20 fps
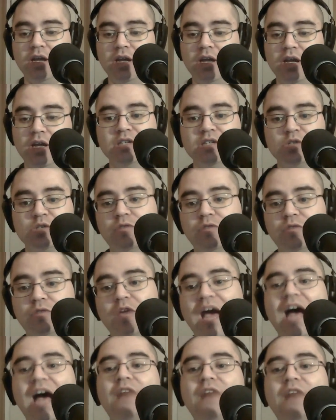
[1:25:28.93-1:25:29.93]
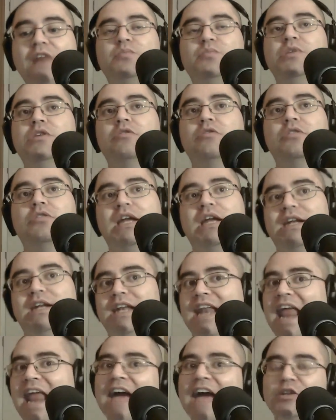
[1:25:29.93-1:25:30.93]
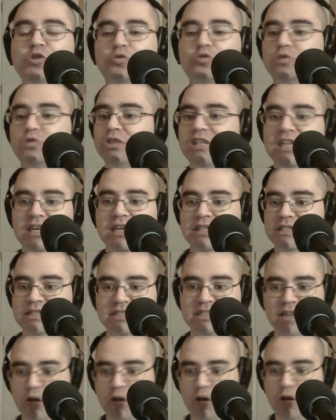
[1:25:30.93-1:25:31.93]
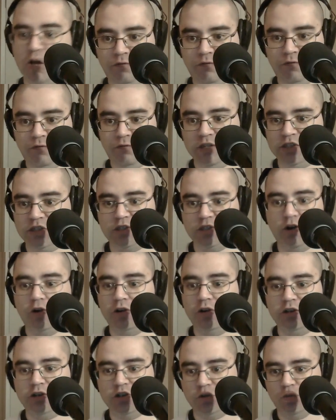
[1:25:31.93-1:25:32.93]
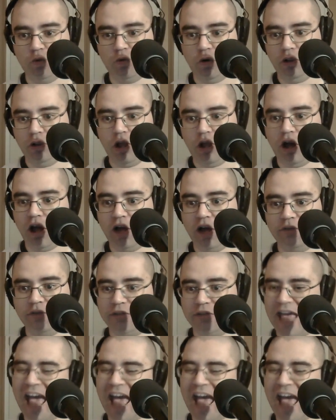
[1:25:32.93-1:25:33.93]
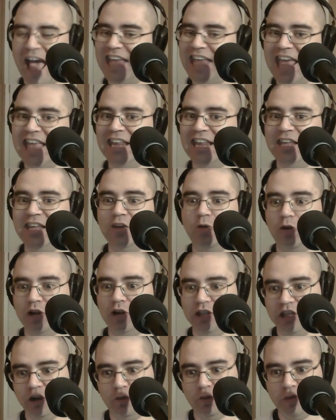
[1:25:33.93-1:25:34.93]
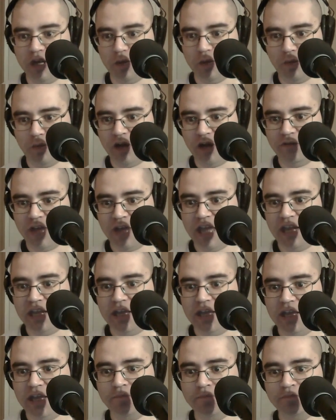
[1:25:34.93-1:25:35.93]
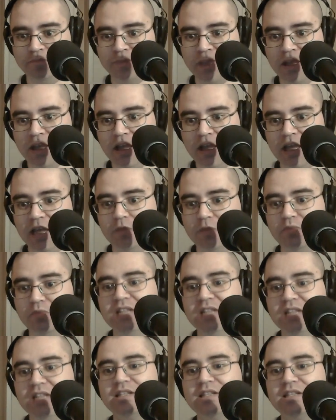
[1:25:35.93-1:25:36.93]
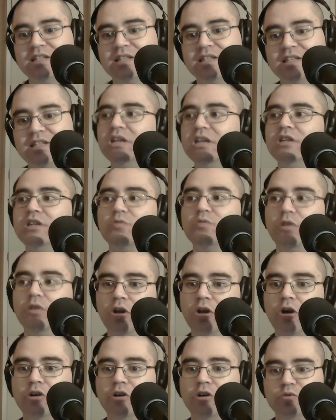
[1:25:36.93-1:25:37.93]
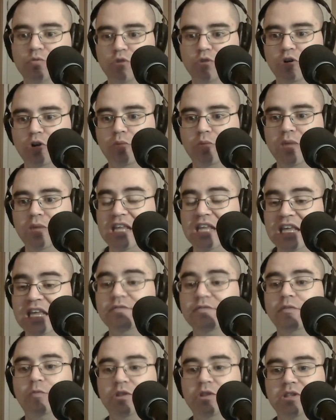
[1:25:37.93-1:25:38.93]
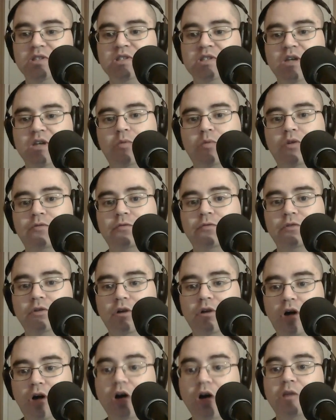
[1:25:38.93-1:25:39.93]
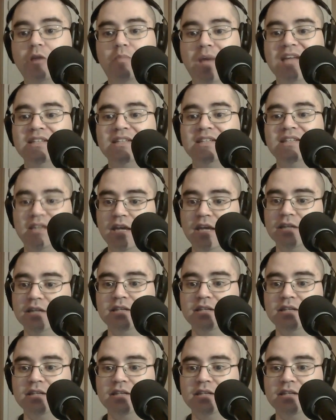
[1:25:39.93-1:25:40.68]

So if you have a speaker that naturally itself is starting to roll off at 80 or a little bit above 80, it means that you put it into a large room, and even with the subwoofer augmenting it,